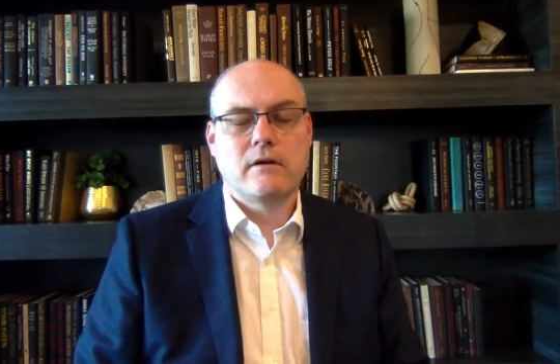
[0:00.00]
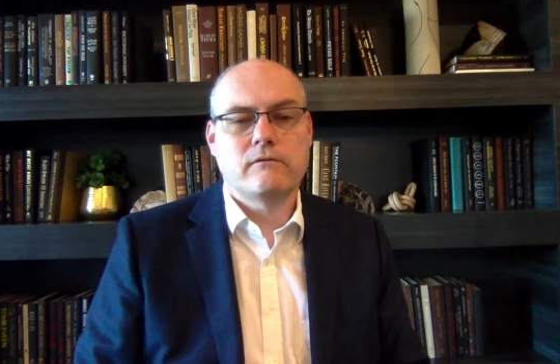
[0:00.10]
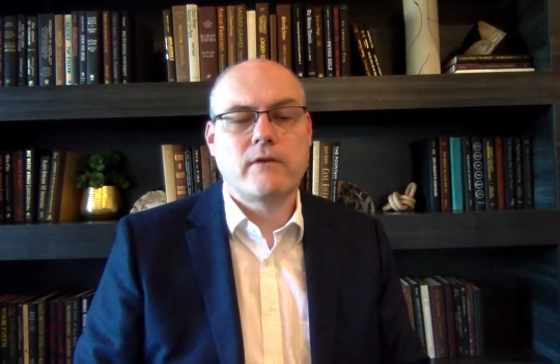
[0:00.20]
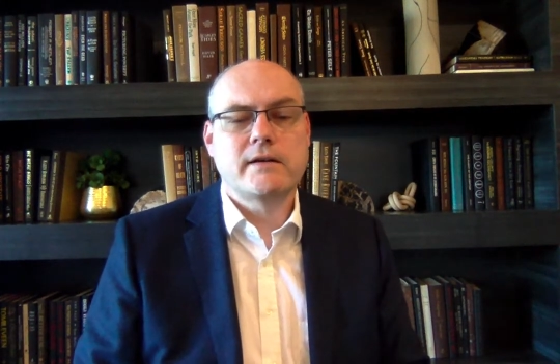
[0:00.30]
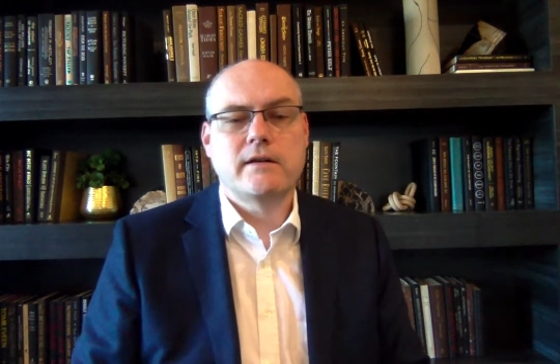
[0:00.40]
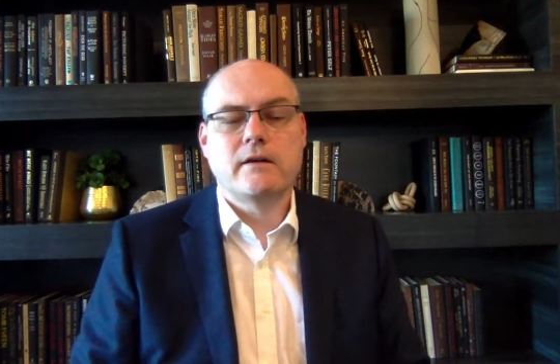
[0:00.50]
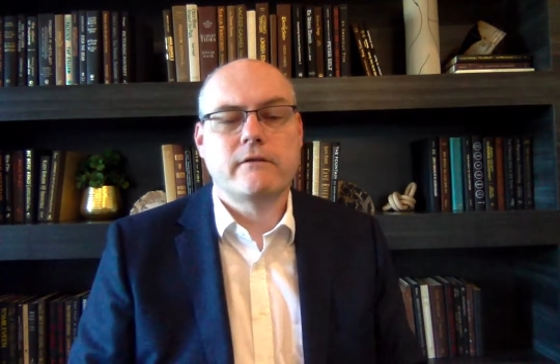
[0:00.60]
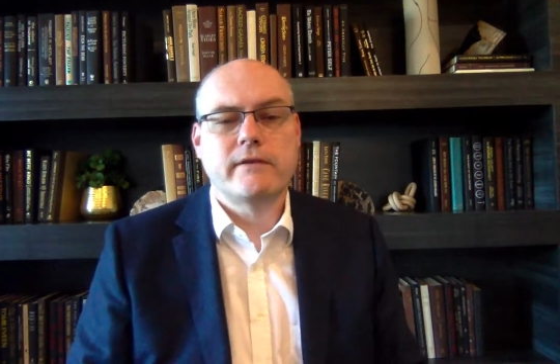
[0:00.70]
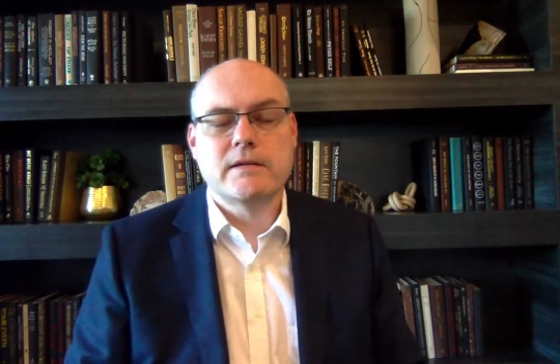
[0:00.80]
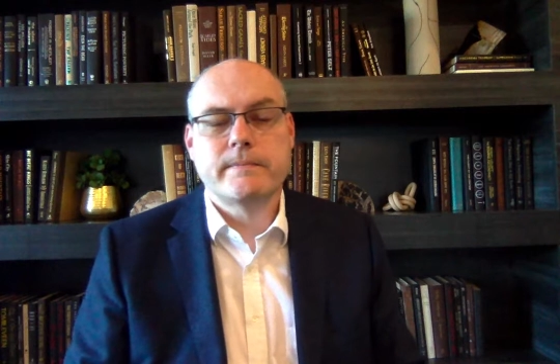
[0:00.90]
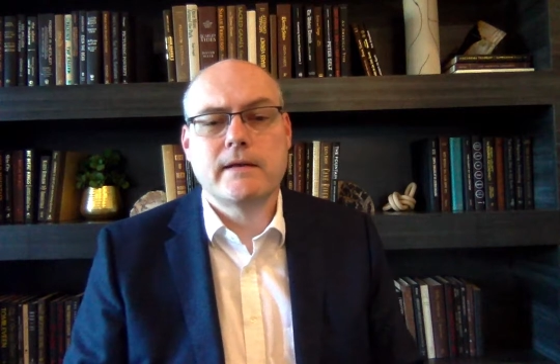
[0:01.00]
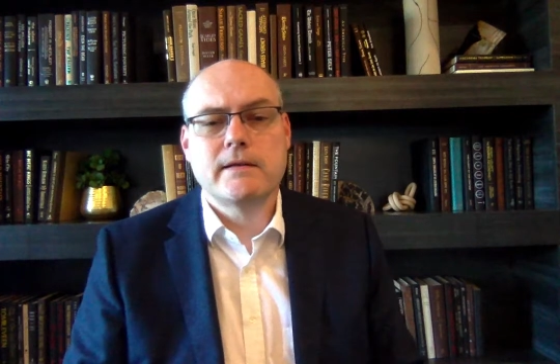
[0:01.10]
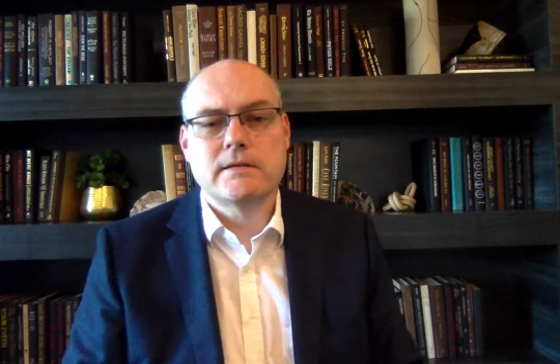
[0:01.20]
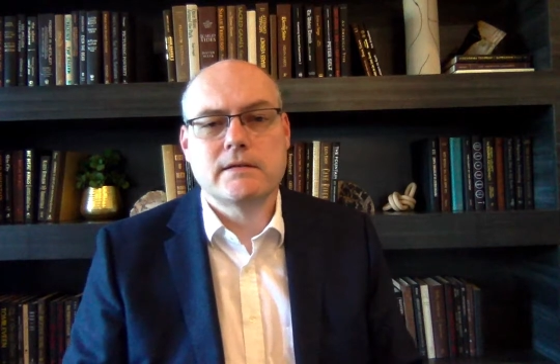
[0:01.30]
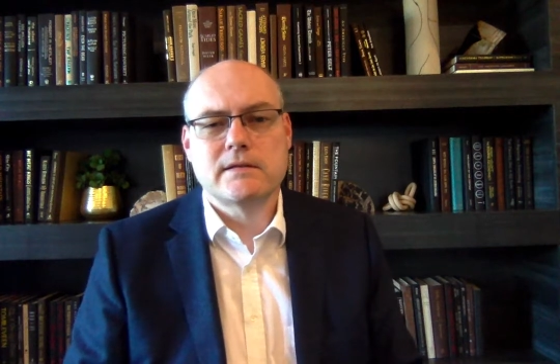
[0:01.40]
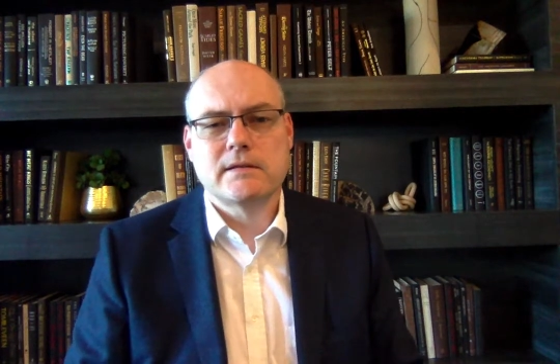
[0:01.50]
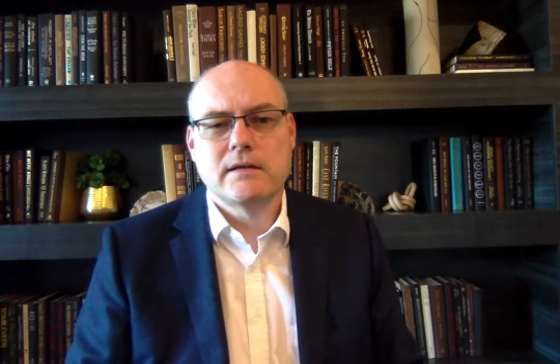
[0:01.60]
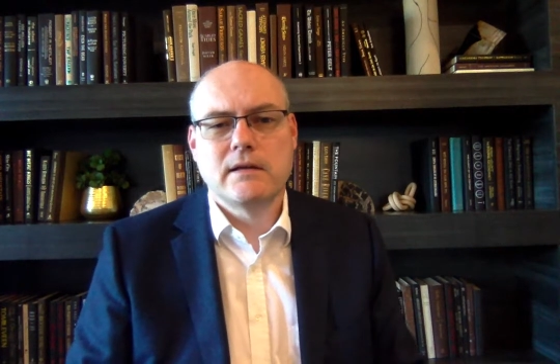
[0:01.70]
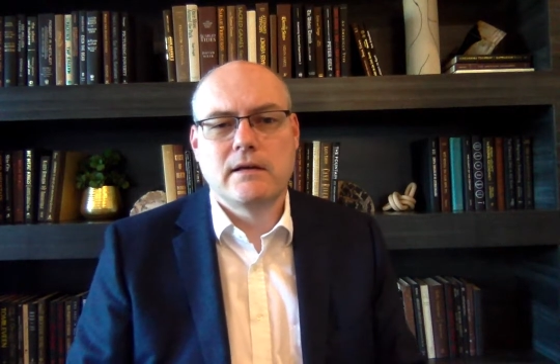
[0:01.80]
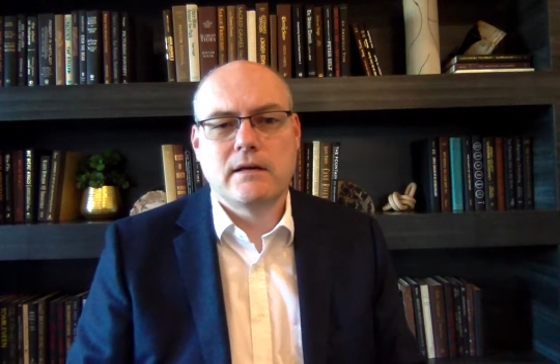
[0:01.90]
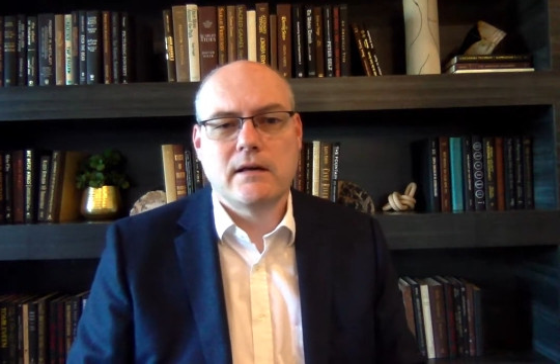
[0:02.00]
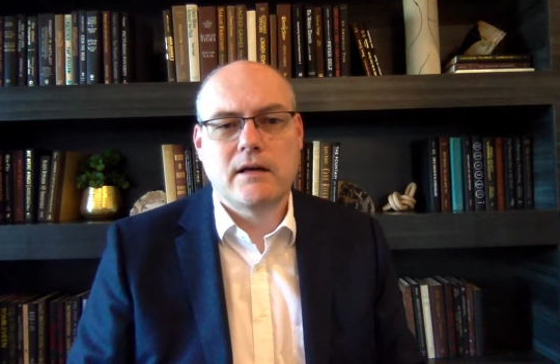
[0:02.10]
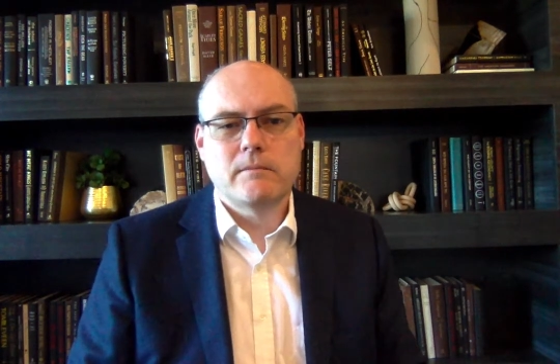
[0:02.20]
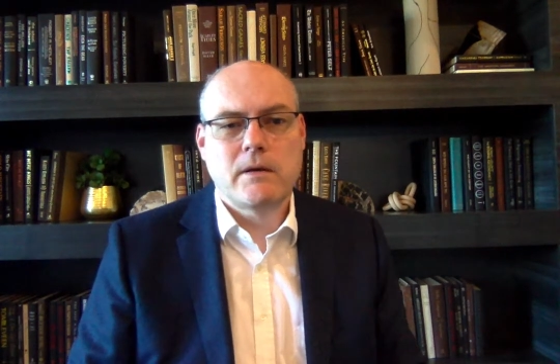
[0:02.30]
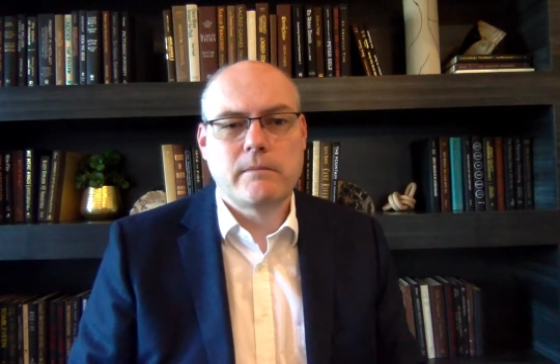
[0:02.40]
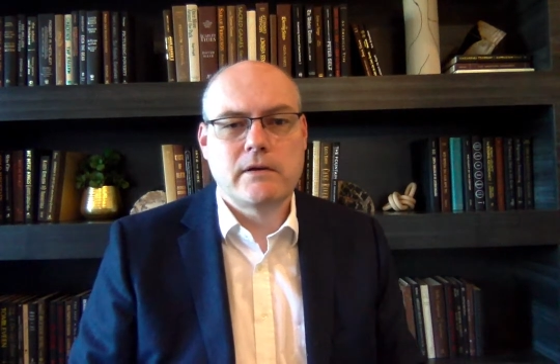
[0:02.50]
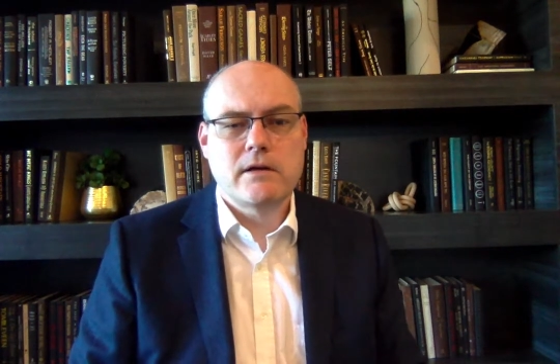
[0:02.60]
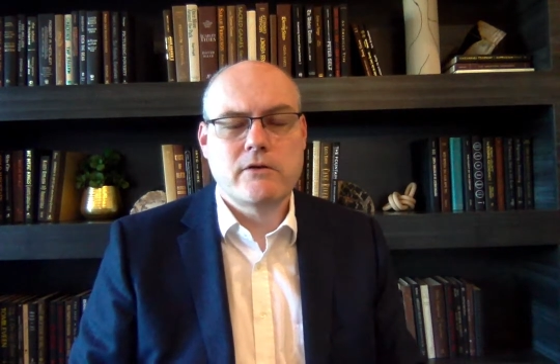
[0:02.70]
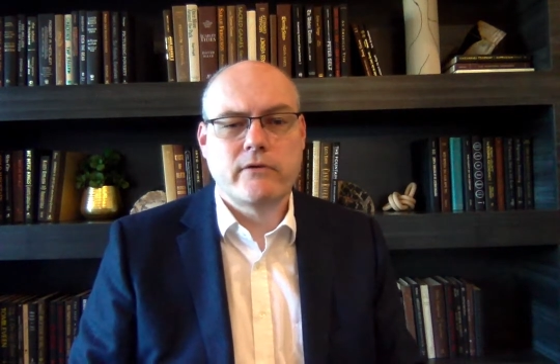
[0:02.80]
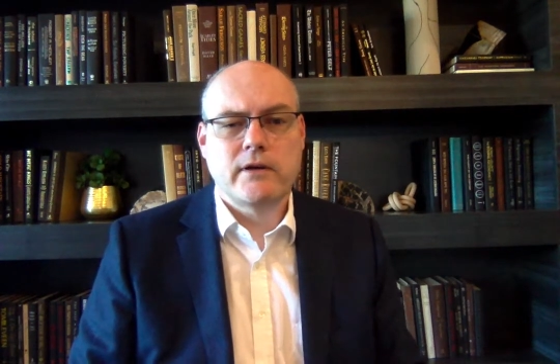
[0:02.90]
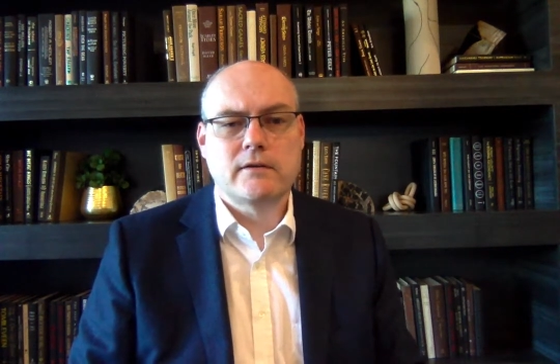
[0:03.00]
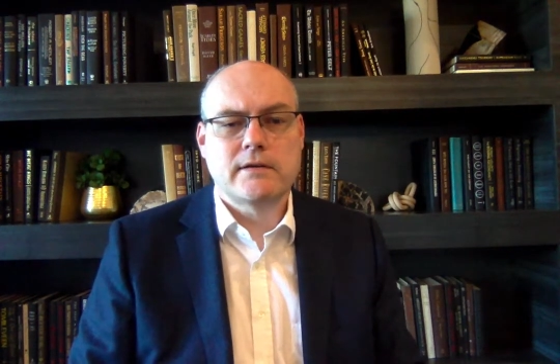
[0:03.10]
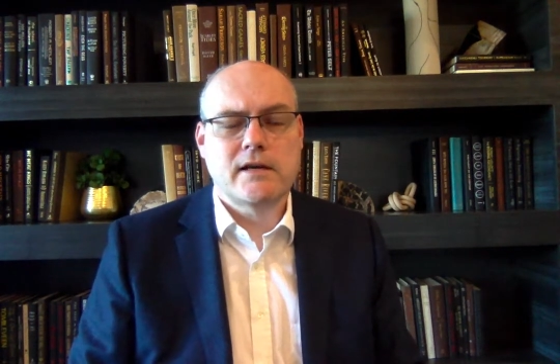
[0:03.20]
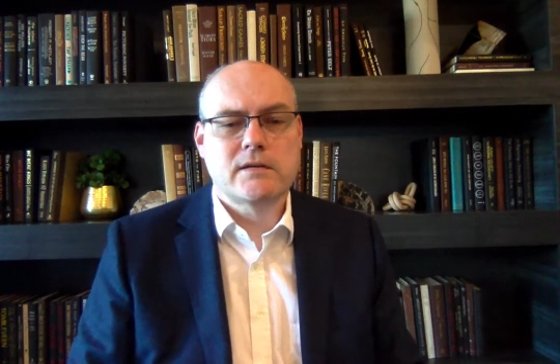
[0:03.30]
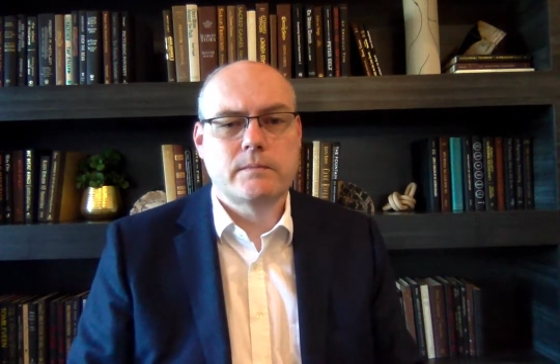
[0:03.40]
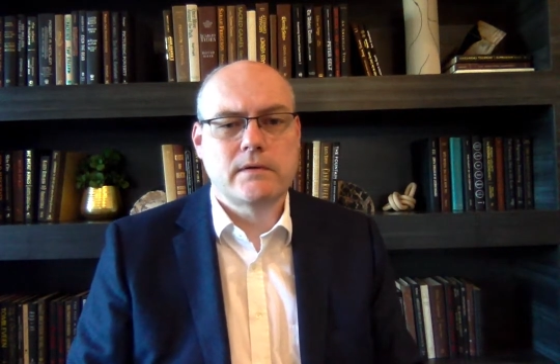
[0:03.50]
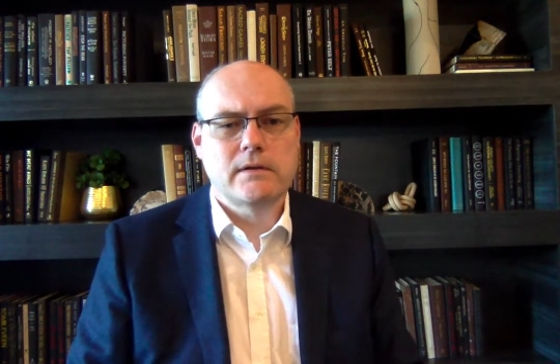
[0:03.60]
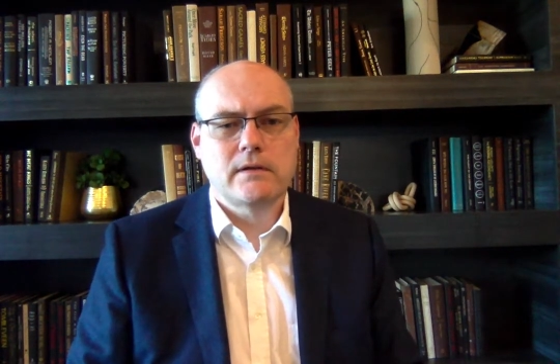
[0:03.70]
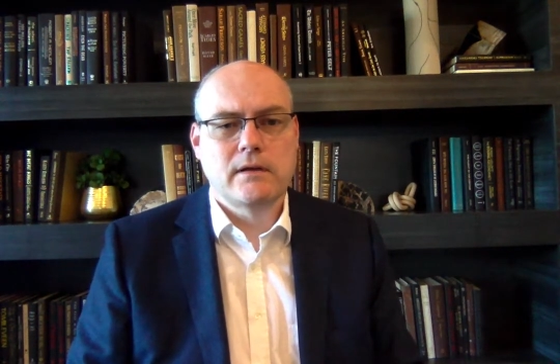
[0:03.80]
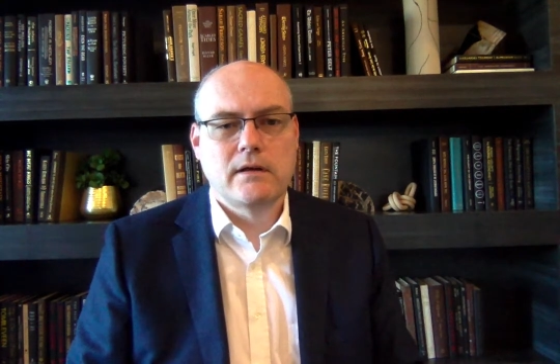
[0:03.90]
writing off expenses and maybe lowering your tax bill